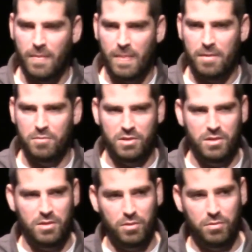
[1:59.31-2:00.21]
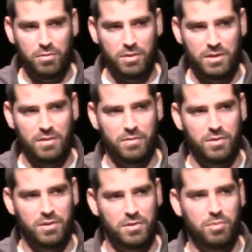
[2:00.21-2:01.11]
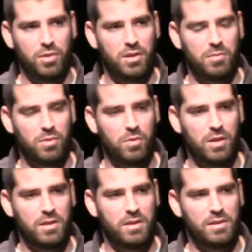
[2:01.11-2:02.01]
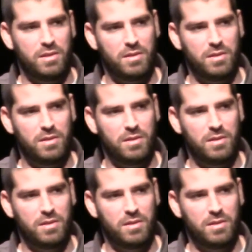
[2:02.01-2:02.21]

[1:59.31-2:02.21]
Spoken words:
I'm just going to go through the 10 first. Point number 1 is